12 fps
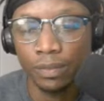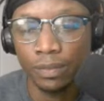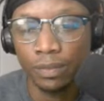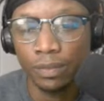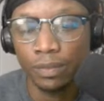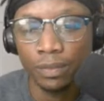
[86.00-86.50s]

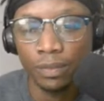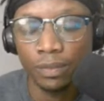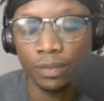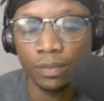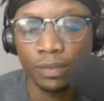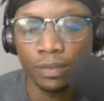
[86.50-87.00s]

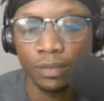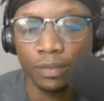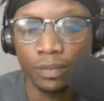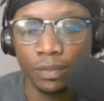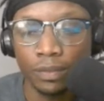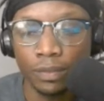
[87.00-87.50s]

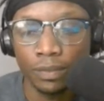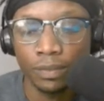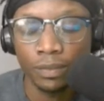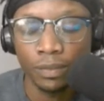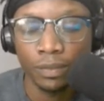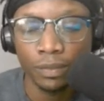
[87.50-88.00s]

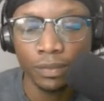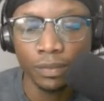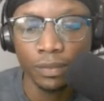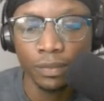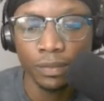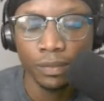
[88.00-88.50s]

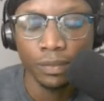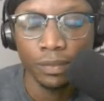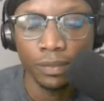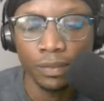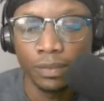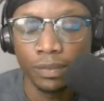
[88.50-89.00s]

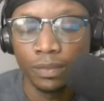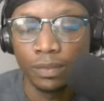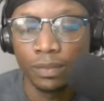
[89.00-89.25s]
No words are spoken by the person on screen.